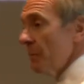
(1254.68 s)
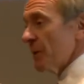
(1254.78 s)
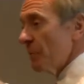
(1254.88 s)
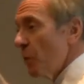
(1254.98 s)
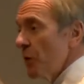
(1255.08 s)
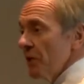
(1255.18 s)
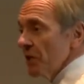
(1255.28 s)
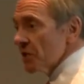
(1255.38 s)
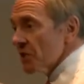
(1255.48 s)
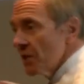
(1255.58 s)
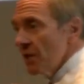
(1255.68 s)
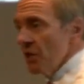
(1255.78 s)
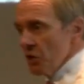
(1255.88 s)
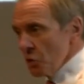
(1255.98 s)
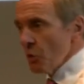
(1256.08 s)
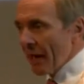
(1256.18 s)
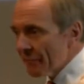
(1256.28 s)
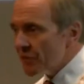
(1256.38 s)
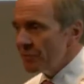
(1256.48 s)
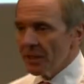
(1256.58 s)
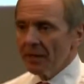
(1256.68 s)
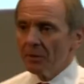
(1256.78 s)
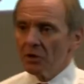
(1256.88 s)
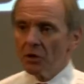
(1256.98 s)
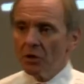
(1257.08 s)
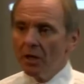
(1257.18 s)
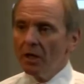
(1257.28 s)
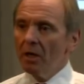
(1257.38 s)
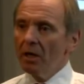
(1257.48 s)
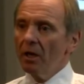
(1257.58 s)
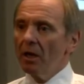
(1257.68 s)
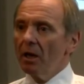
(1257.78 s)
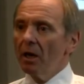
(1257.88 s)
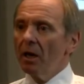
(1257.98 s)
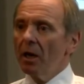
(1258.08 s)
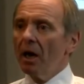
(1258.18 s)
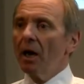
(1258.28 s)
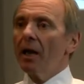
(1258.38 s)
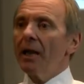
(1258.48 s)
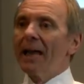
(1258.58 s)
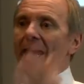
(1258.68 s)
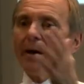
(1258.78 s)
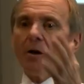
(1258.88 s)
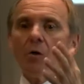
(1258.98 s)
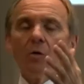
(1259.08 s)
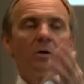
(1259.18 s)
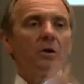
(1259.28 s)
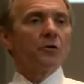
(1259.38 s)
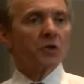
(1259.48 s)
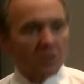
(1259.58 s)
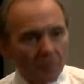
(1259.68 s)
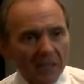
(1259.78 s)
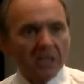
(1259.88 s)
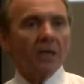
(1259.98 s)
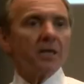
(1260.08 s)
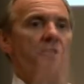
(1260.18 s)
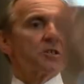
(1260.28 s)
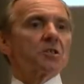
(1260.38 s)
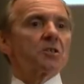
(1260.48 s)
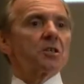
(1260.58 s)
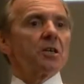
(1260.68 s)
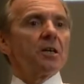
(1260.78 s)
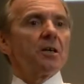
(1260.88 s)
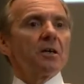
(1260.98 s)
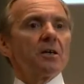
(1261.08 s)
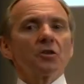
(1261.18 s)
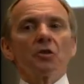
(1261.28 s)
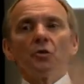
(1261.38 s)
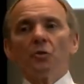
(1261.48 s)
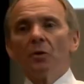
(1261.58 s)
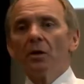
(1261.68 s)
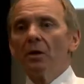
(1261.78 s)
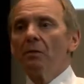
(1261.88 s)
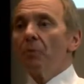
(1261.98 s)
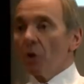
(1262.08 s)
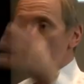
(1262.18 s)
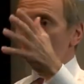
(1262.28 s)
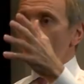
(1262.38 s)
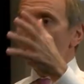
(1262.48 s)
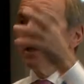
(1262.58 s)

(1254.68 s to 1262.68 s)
But the point is, you have to be able to allow the specialists to blossom.